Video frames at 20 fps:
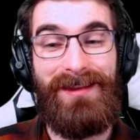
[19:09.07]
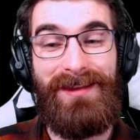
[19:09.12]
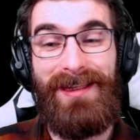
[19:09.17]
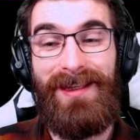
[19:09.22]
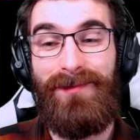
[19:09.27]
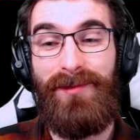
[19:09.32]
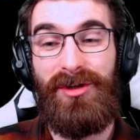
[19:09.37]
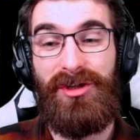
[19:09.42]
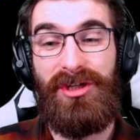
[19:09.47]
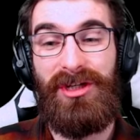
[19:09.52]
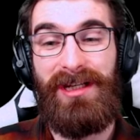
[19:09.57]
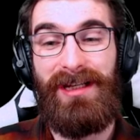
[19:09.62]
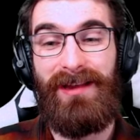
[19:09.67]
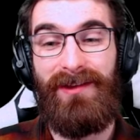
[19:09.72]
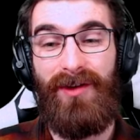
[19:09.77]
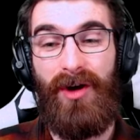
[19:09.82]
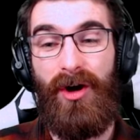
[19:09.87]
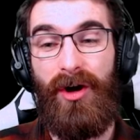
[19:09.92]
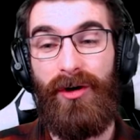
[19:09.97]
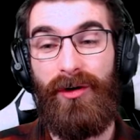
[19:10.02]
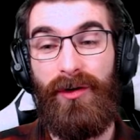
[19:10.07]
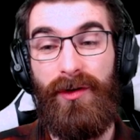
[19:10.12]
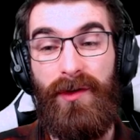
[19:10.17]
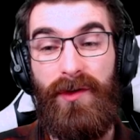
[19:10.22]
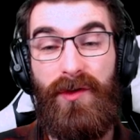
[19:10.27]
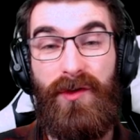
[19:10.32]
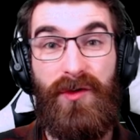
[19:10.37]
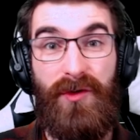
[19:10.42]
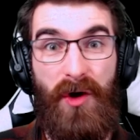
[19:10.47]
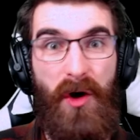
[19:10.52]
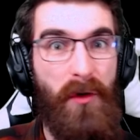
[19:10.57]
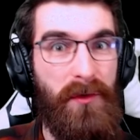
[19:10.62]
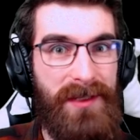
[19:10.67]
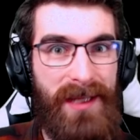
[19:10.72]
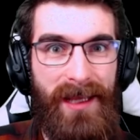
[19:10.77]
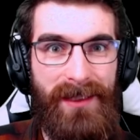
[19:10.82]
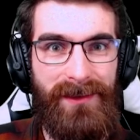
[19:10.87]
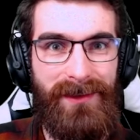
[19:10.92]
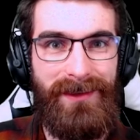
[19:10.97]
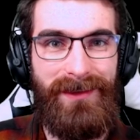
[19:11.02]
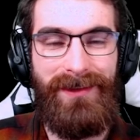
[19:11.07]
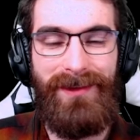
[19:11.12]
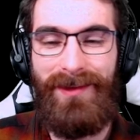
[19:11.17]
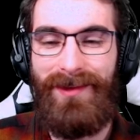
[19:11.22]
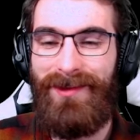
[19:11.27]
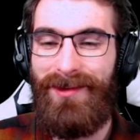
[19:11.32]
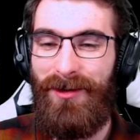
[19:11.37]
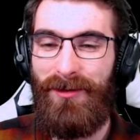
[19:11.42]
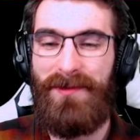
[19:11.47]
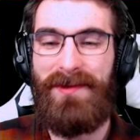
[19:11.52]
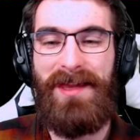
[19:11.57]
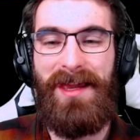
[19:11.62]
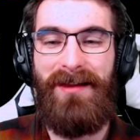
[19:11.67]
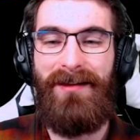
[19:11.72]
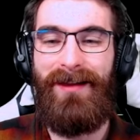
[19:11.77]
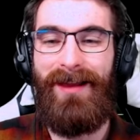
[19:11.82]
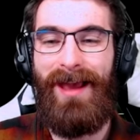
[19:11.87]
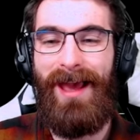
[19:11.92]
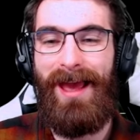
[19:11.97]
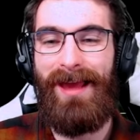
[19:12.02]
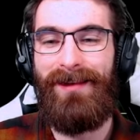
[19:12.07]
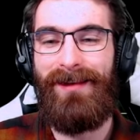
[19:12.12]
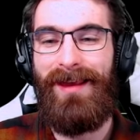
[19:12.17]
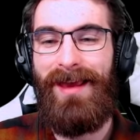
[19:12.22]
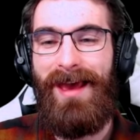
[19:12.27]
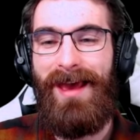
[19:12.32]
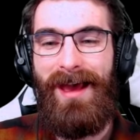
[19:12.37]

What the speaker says: These machines are so deadly, so scary, and